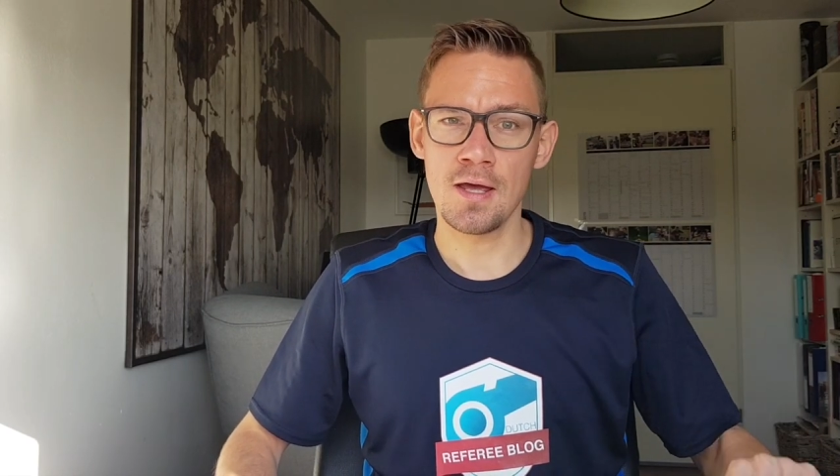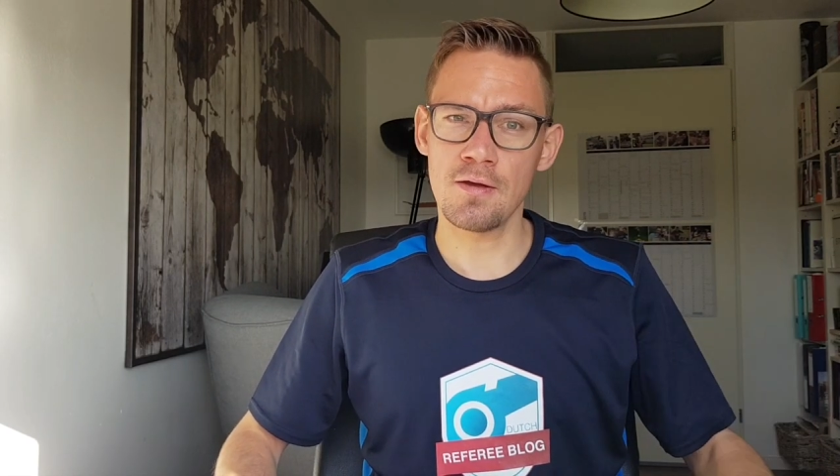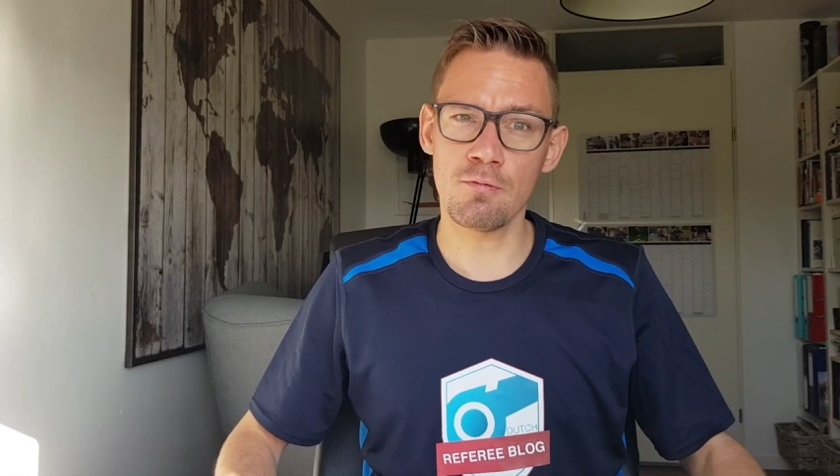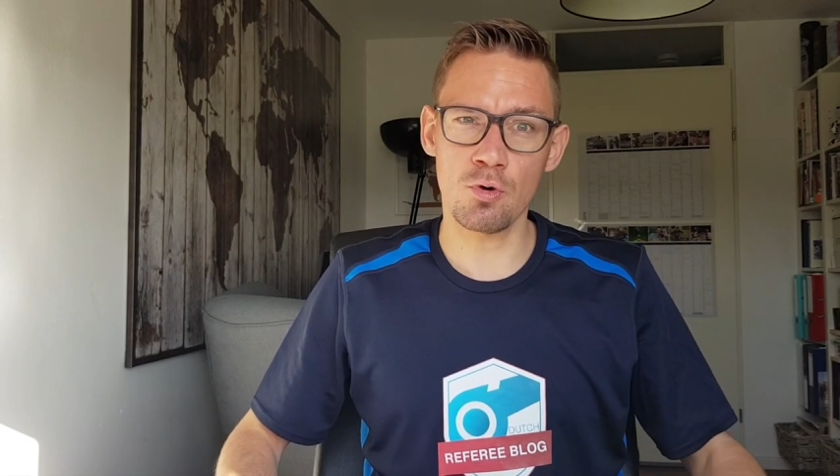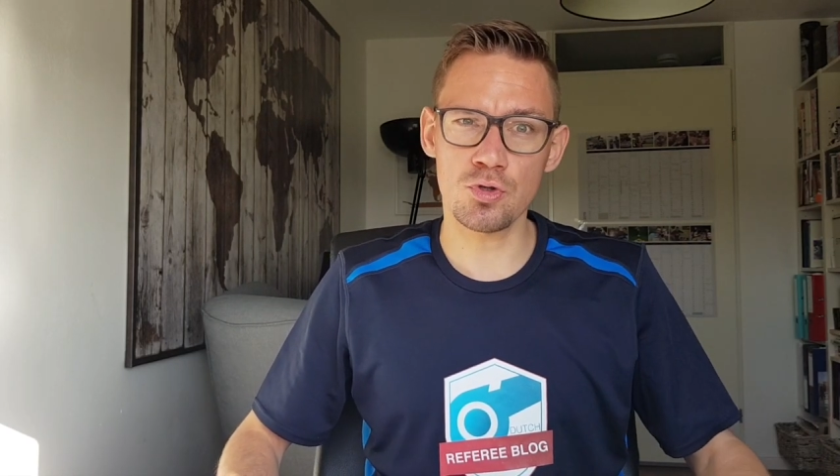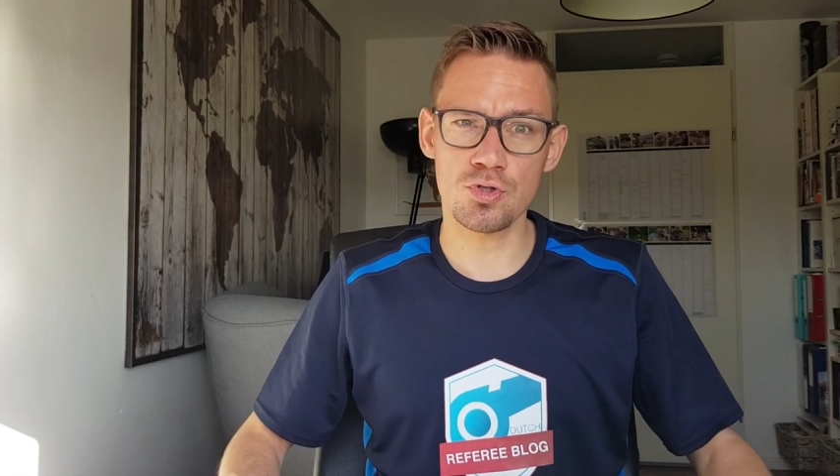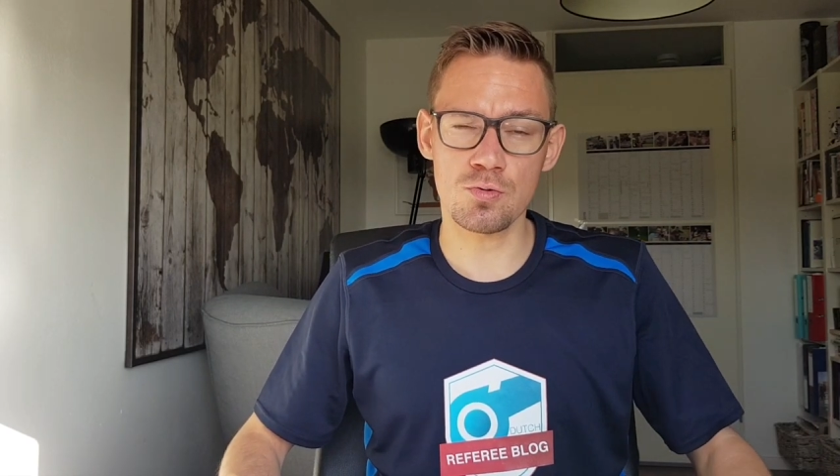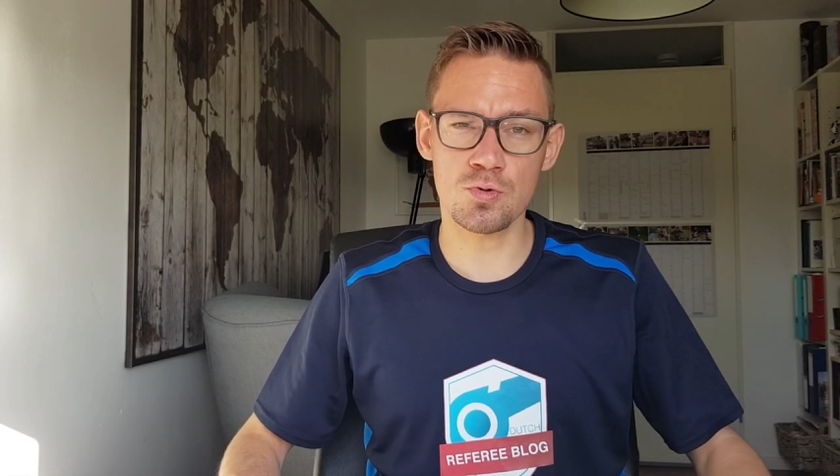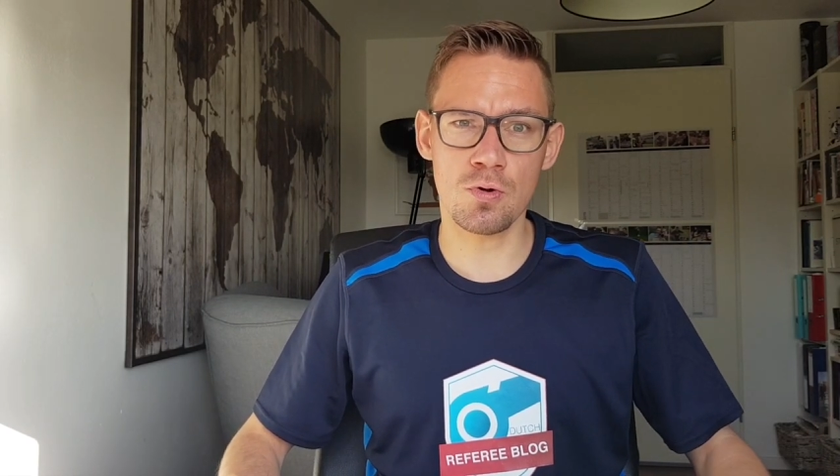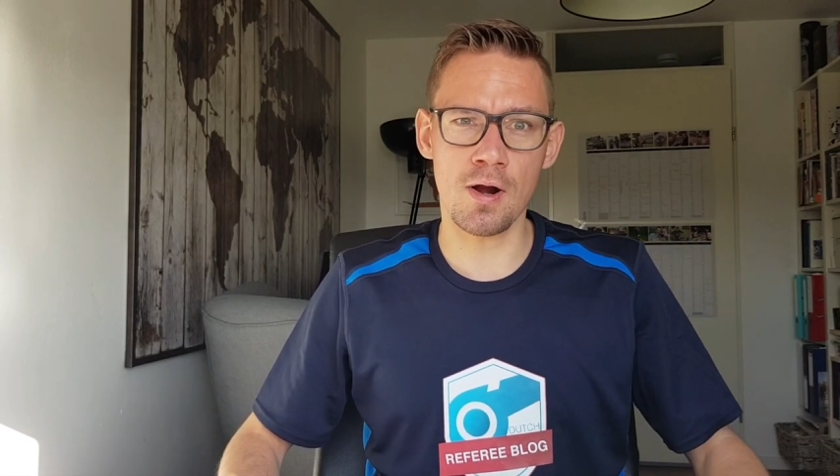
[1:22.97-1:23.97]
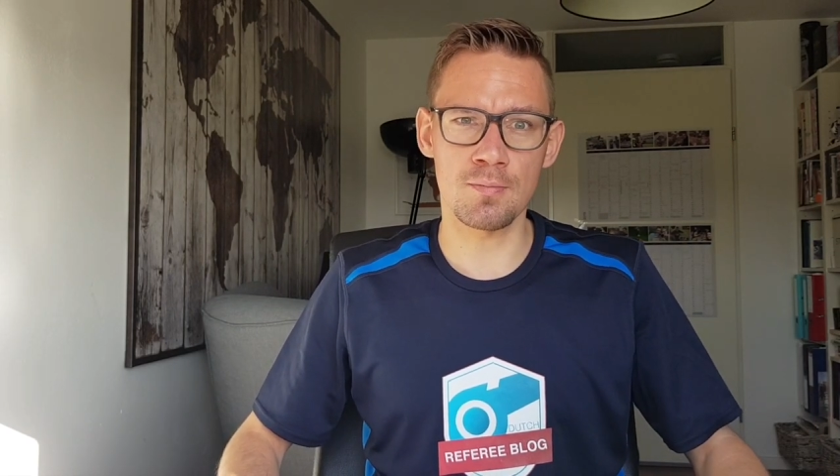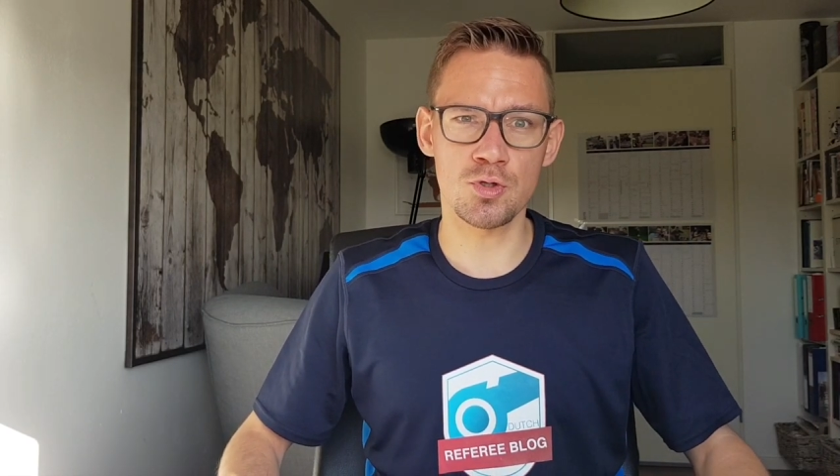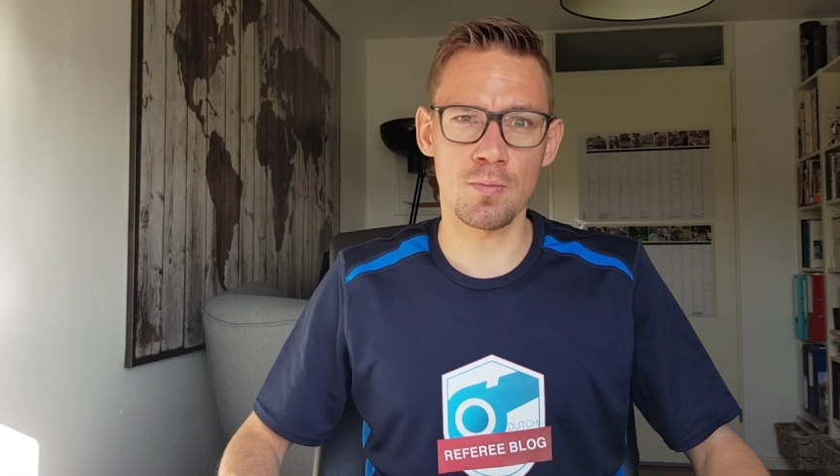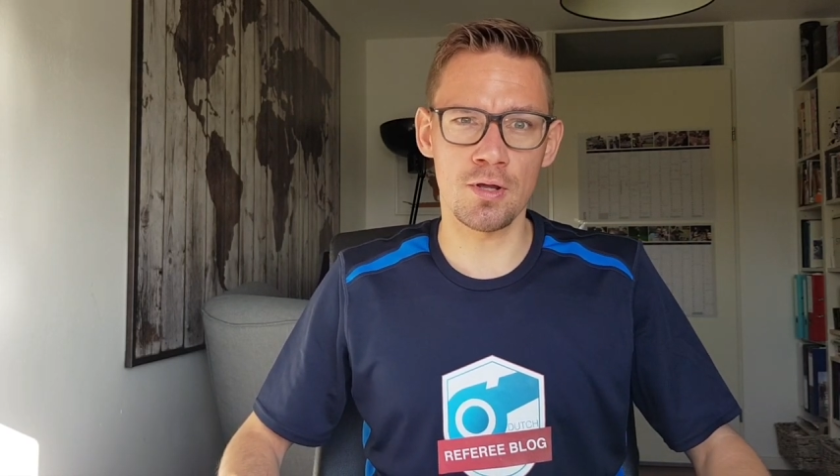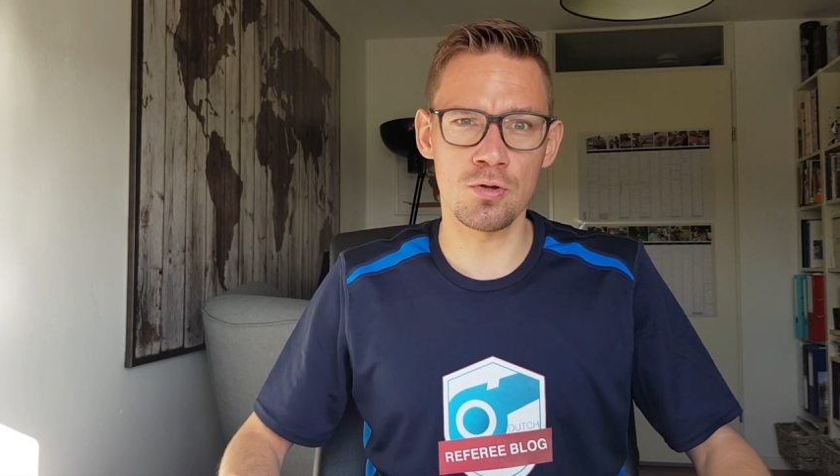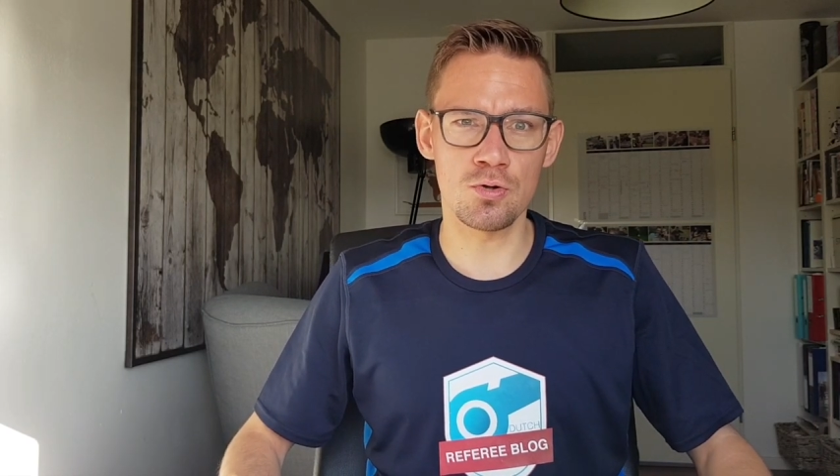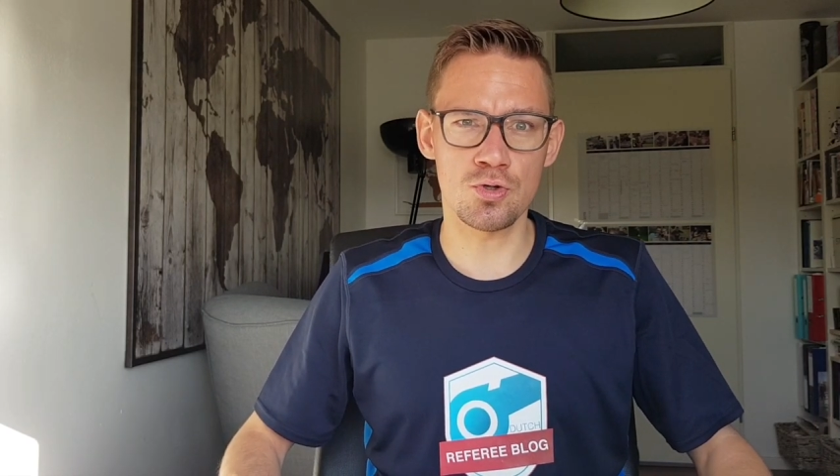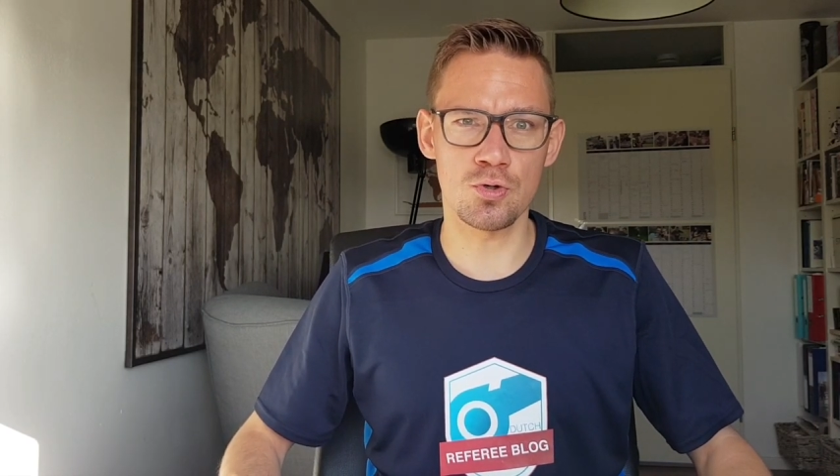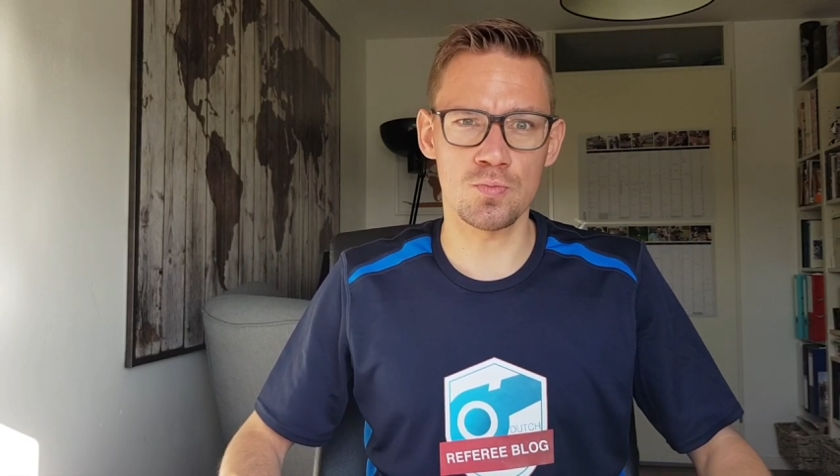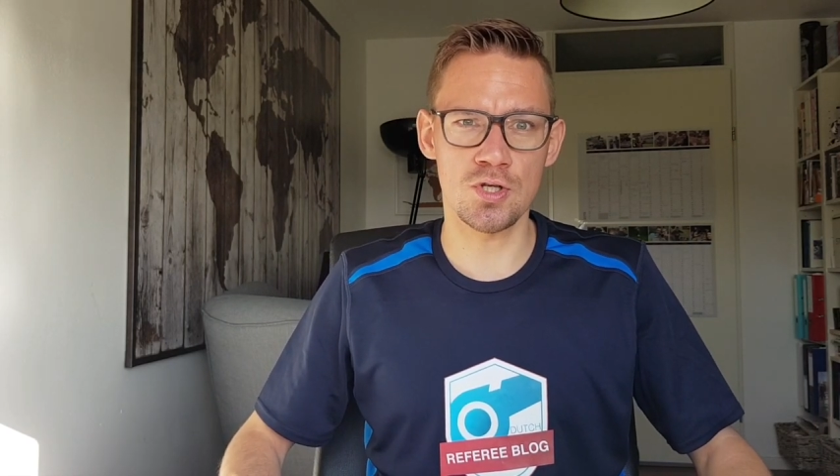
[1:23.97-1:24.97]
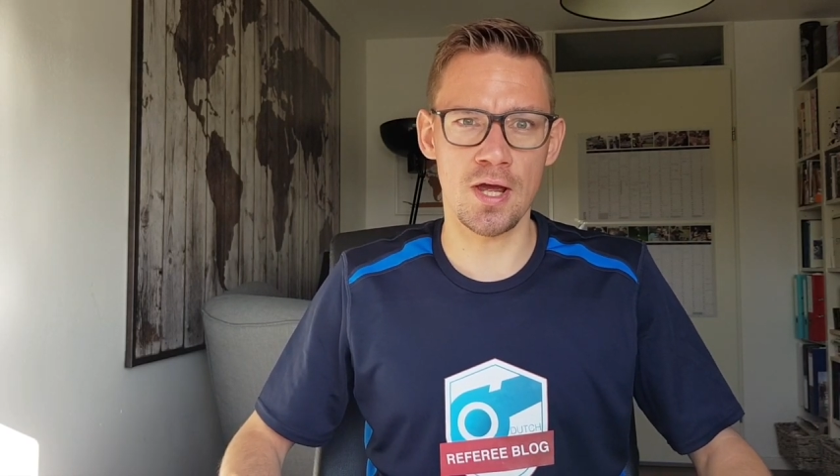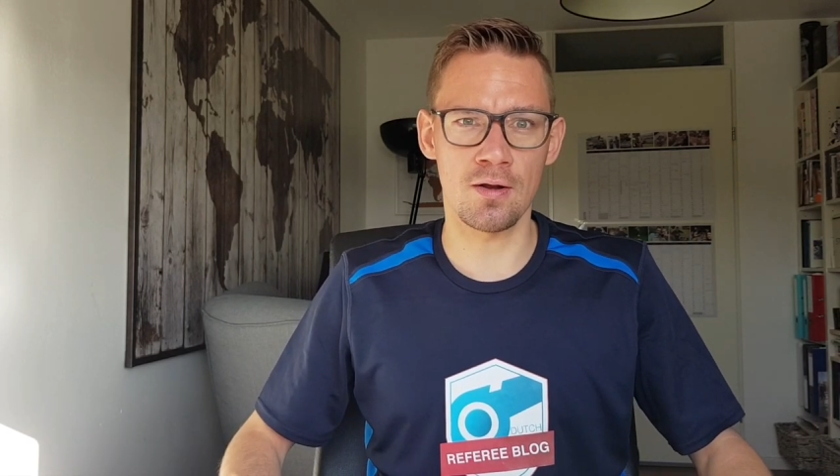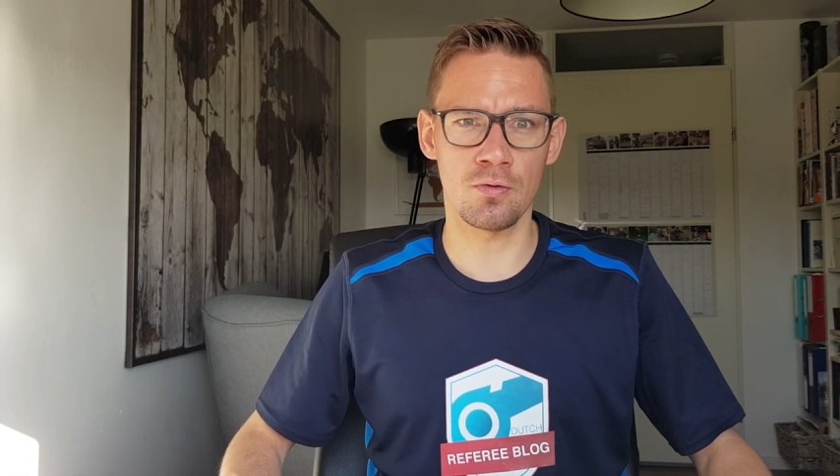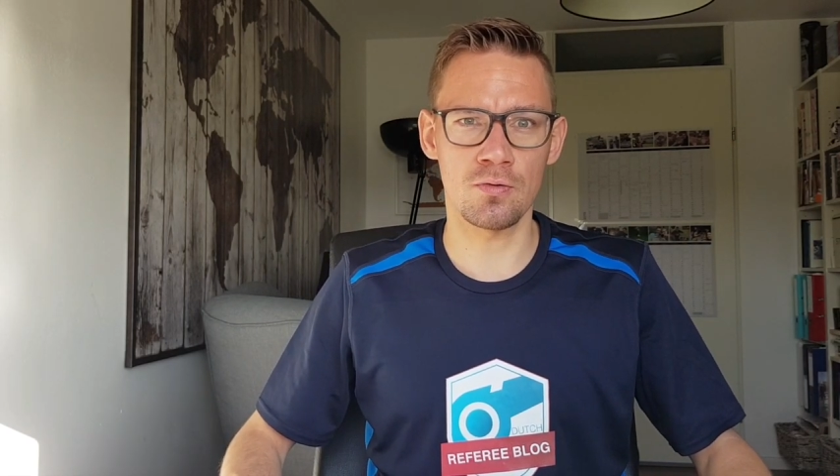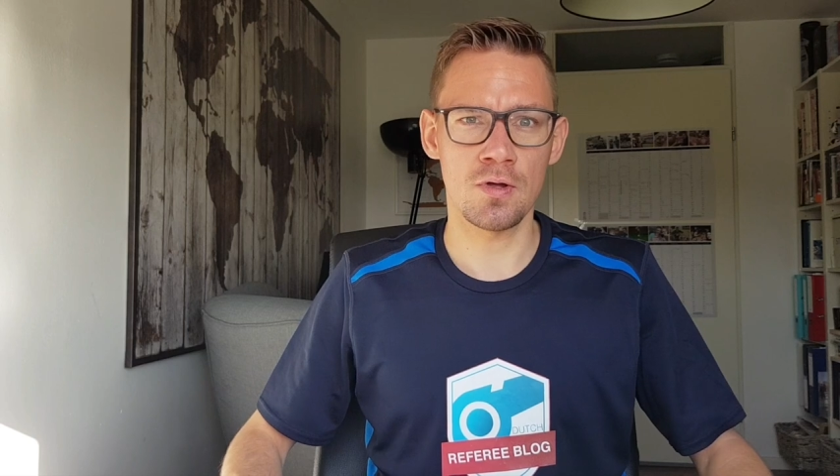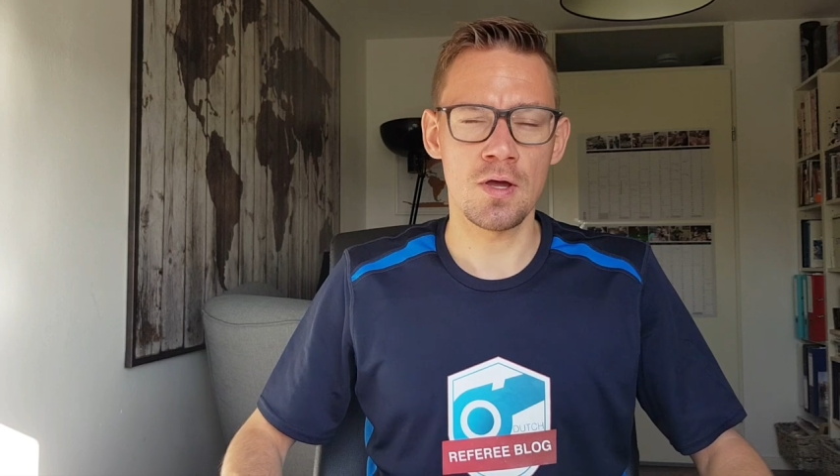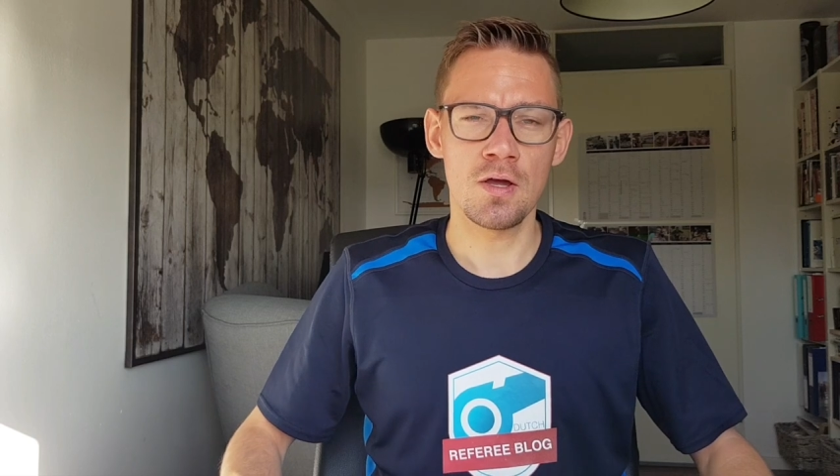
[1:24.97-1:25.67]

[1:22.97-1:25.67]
If you want to subscribe to my YouTube channel,